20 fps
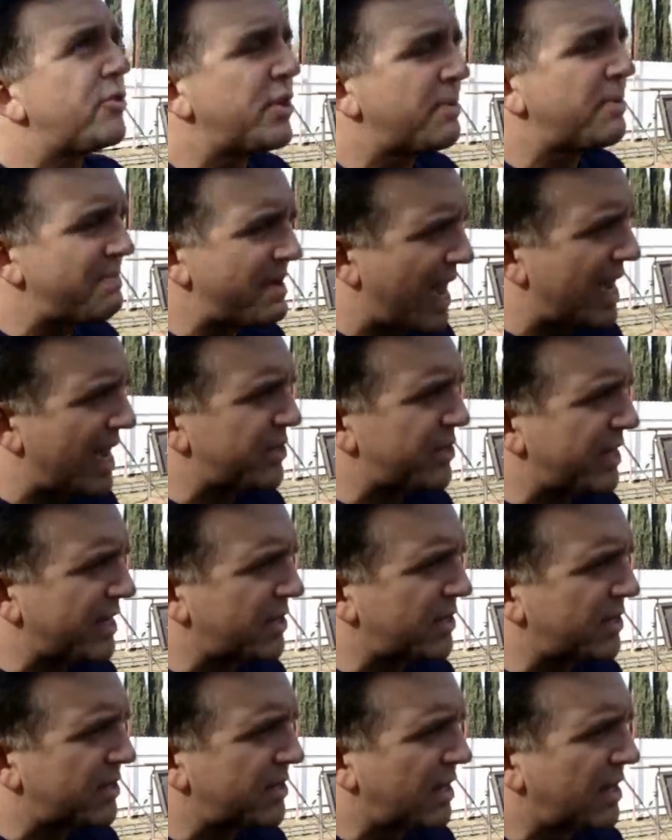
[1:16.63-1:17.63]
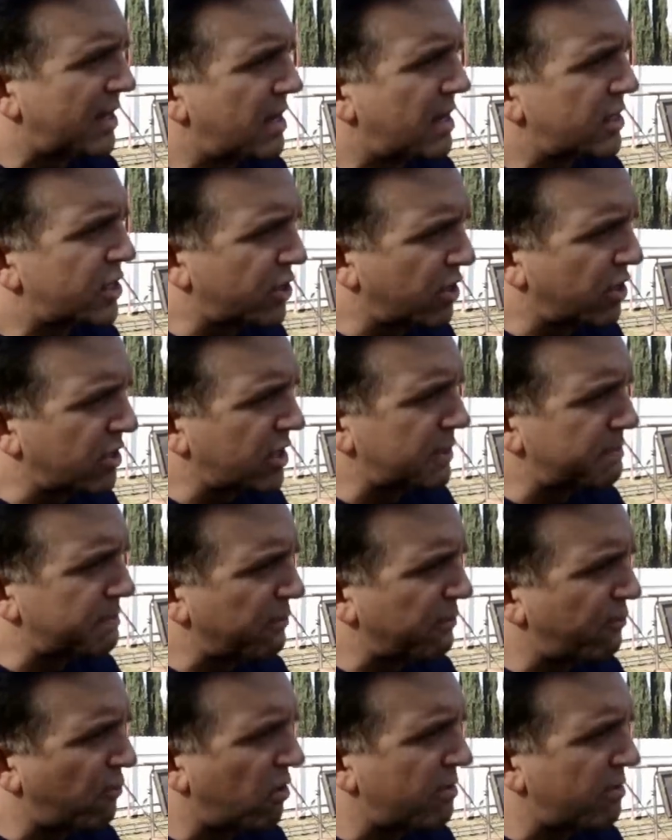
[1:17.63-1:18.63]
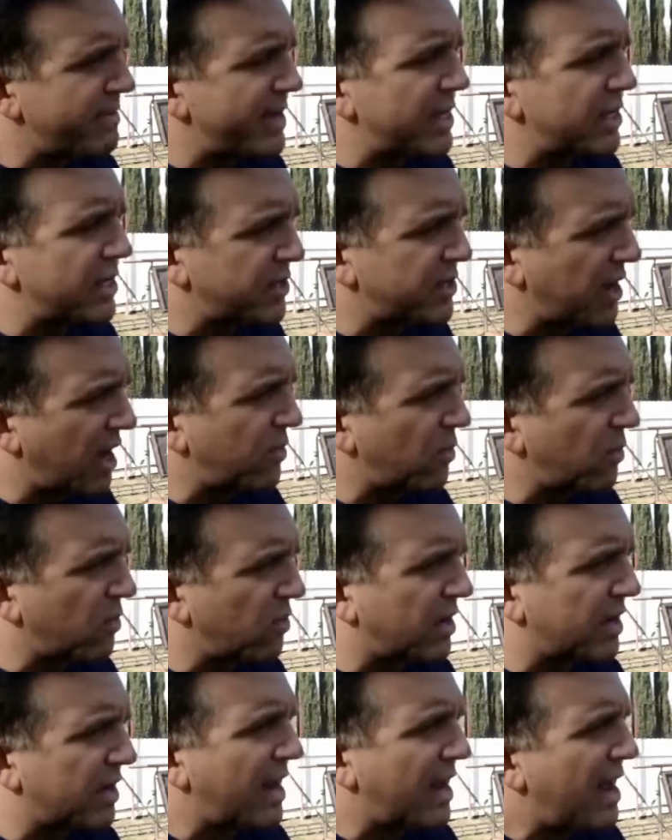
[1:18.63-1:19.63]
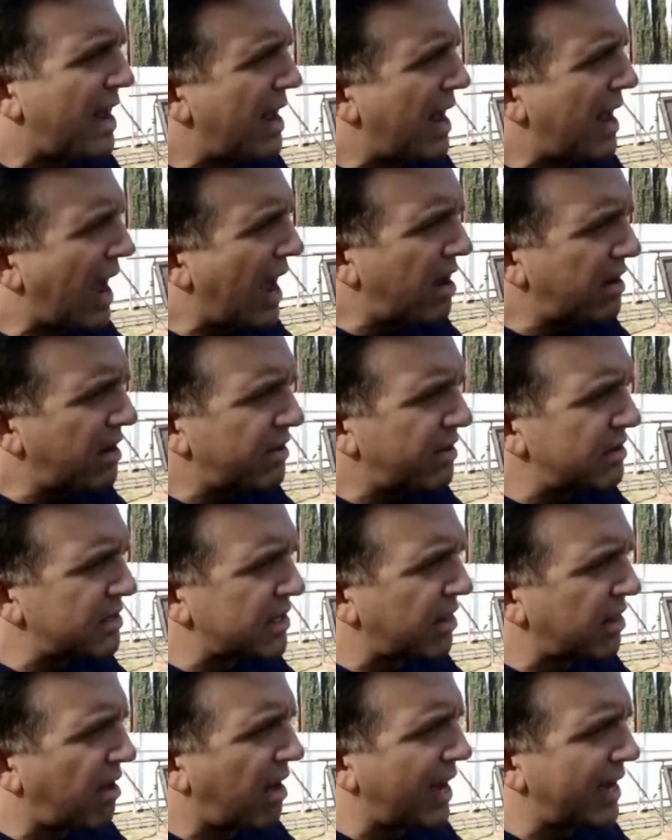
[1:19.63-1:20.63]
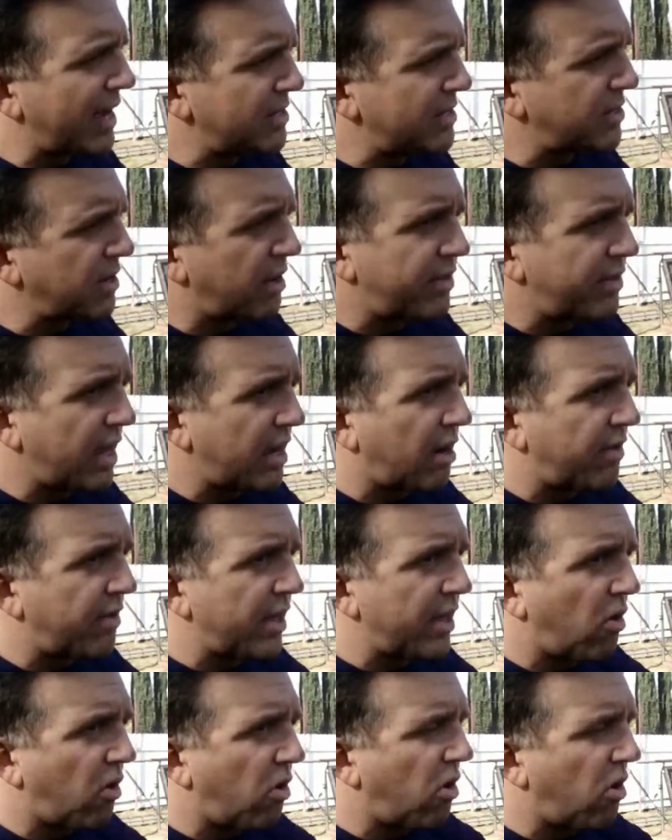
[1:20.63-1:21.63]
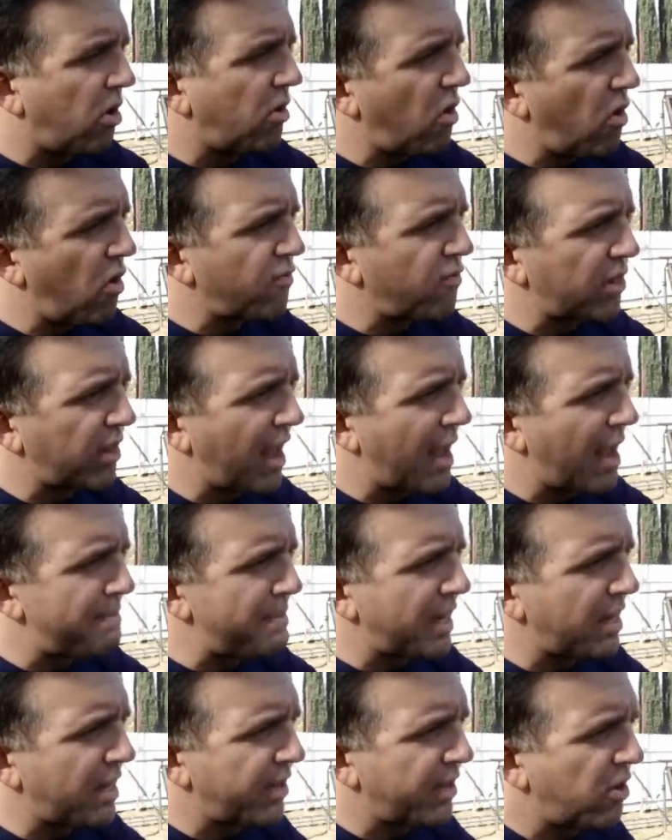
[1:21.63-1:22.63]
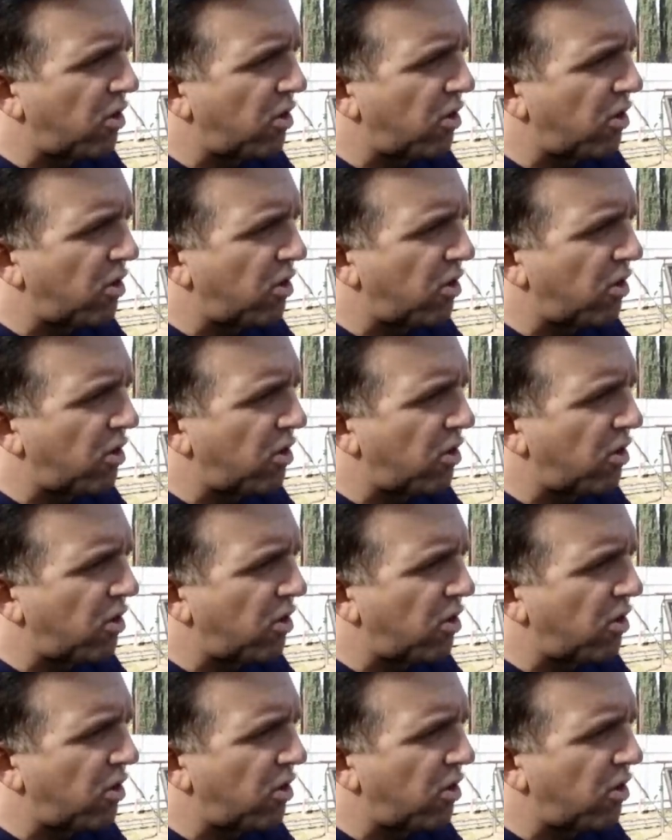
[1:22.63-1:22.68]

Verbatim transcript: gymnastics circus performing, stunt work, how do those lines, are they, are they all overlapping? Are